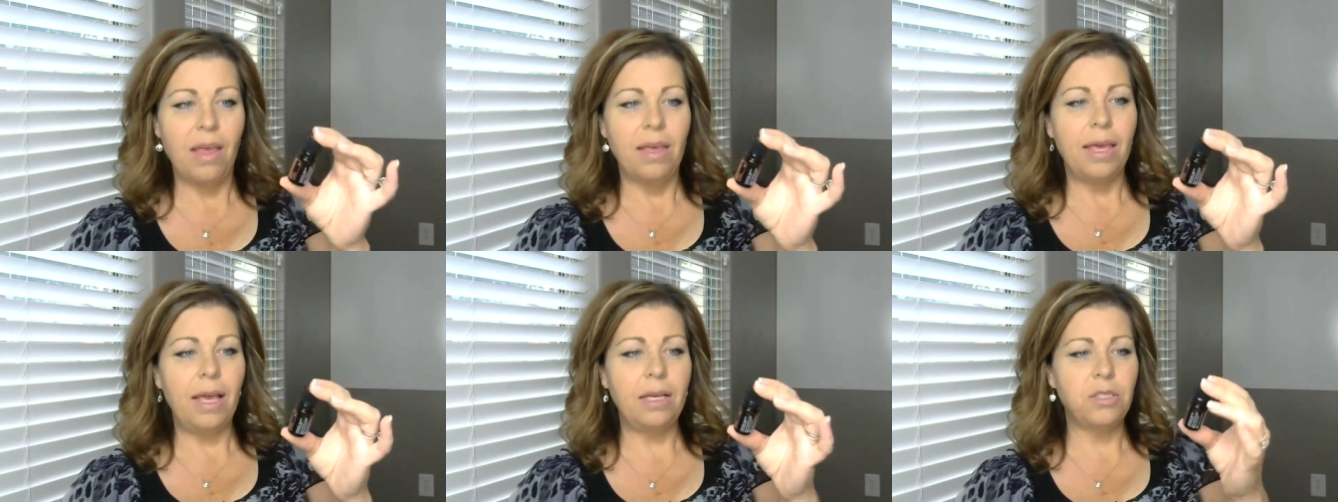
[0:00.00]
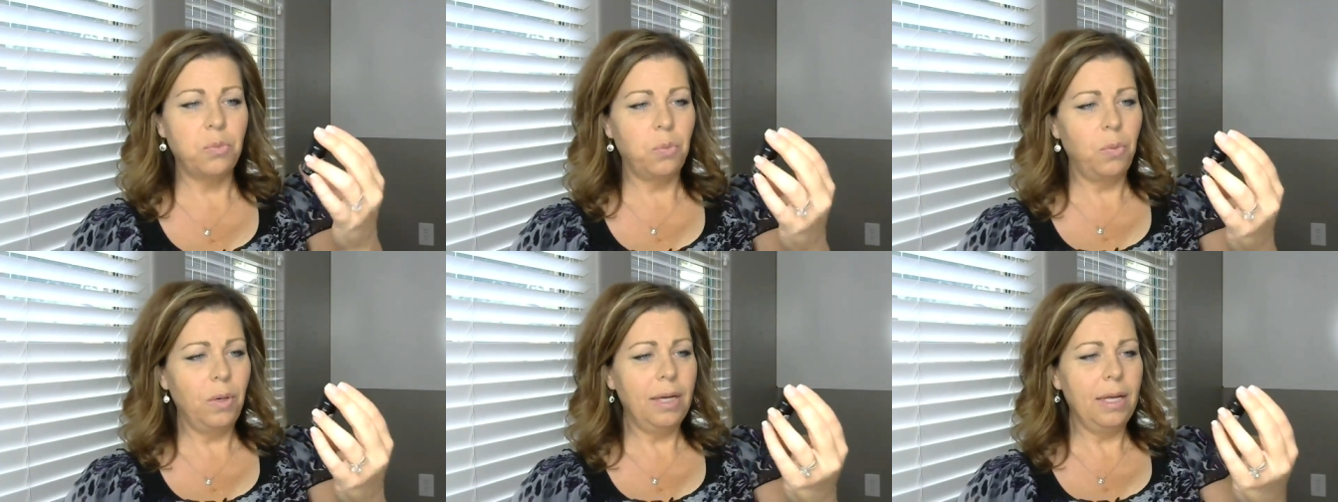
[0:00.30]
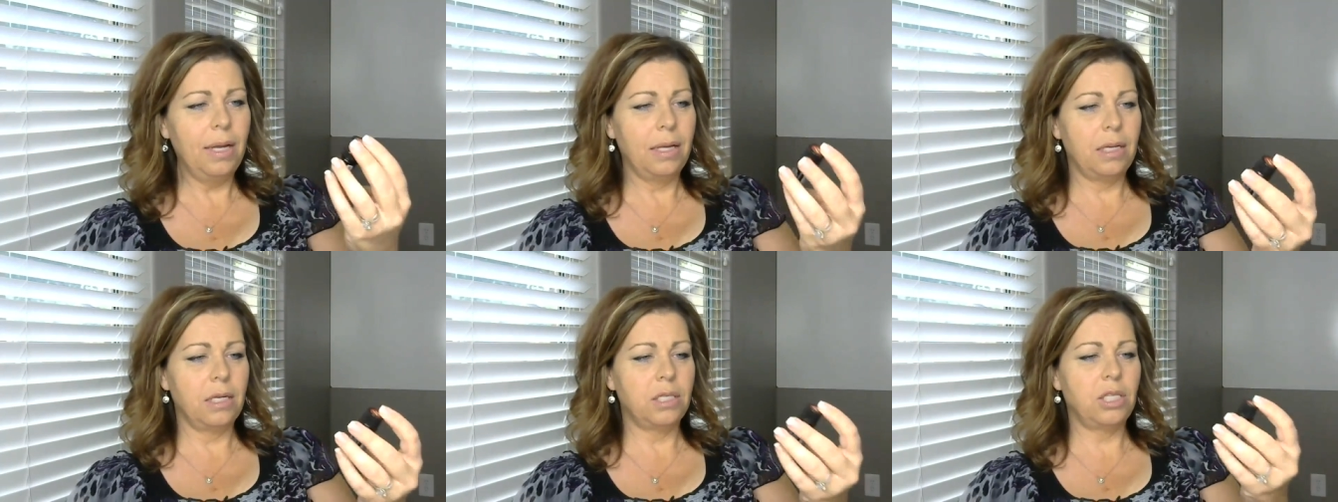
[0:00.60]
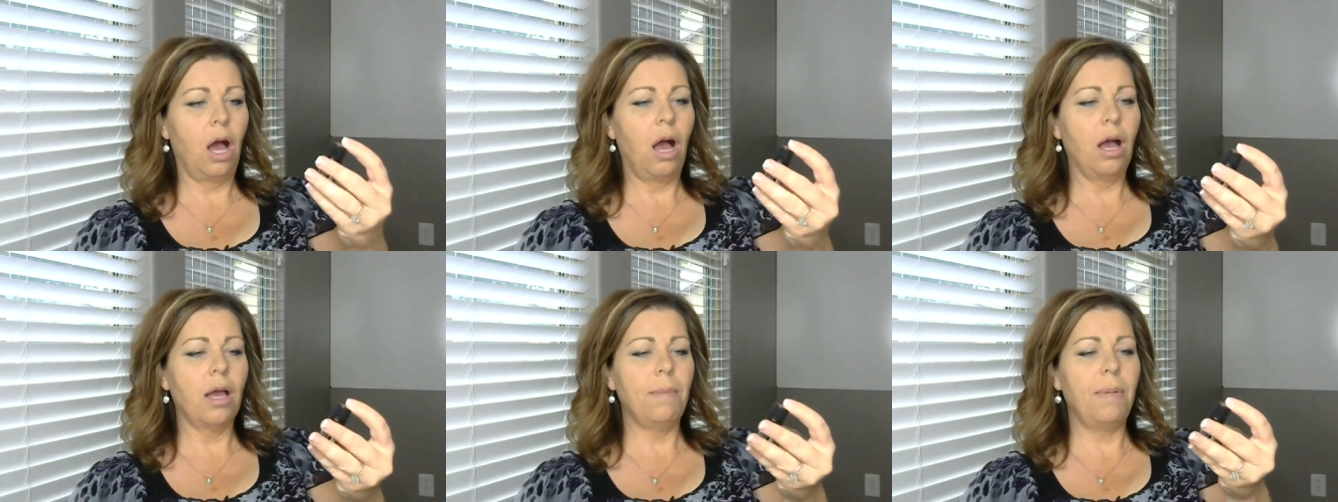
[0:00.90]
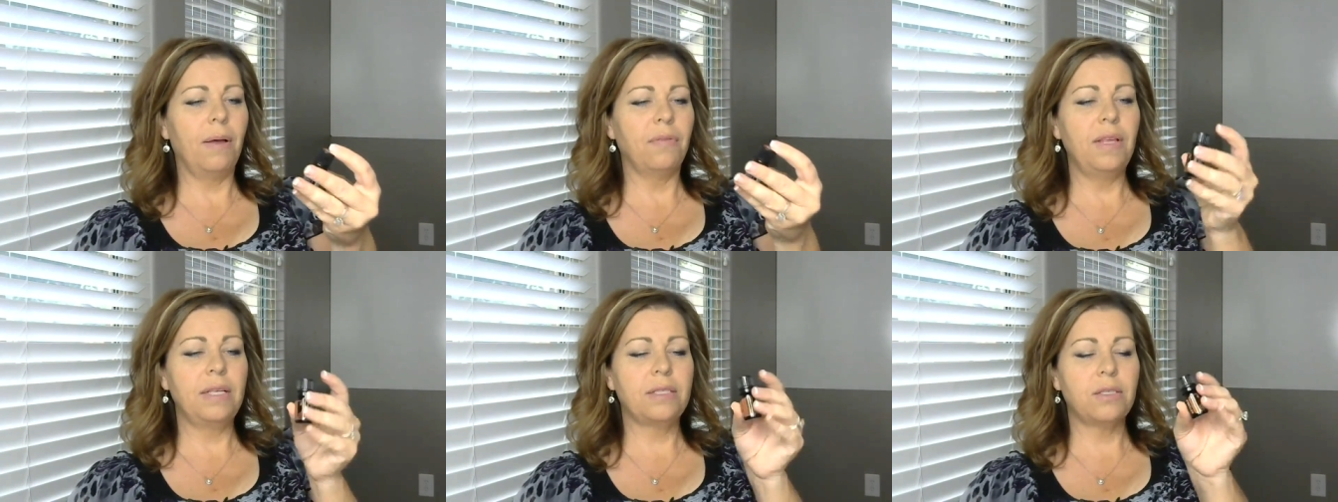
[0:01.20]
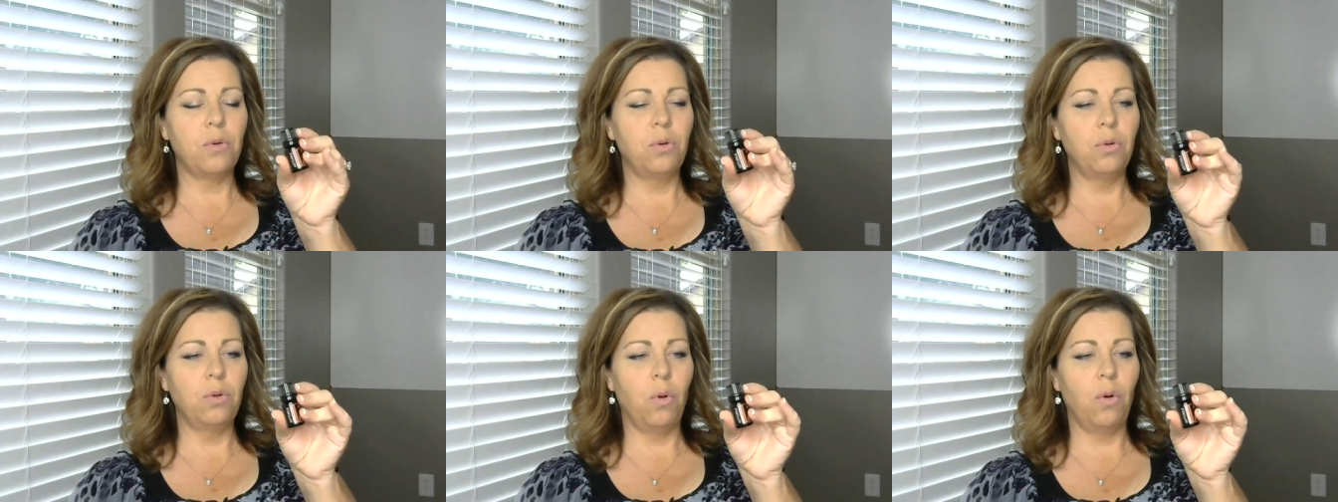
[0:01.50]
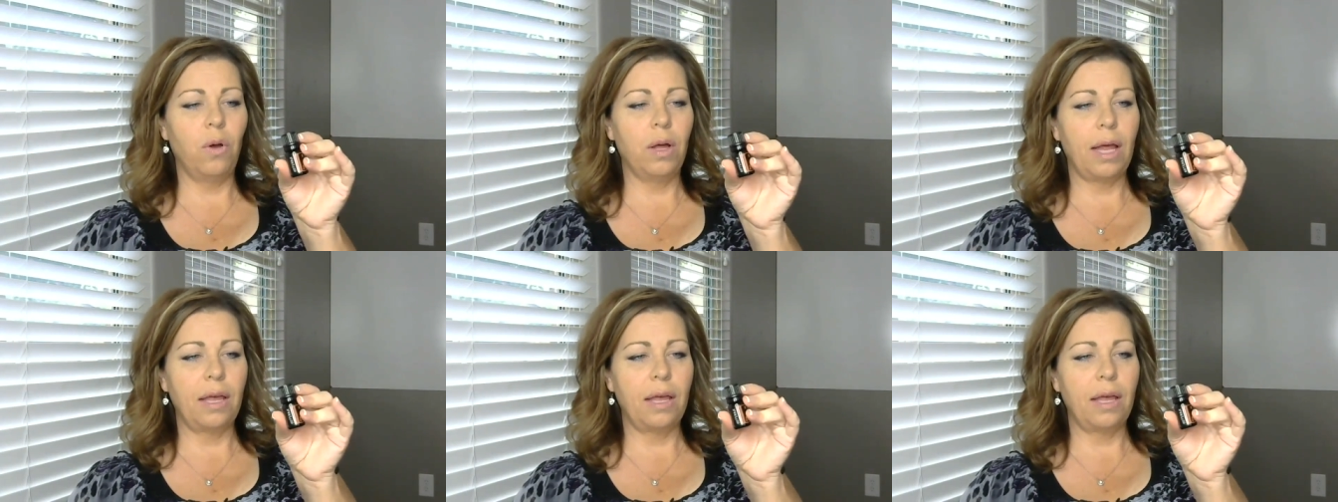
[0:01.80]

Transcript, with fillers: Okay, so we're going to talk about this cool oil.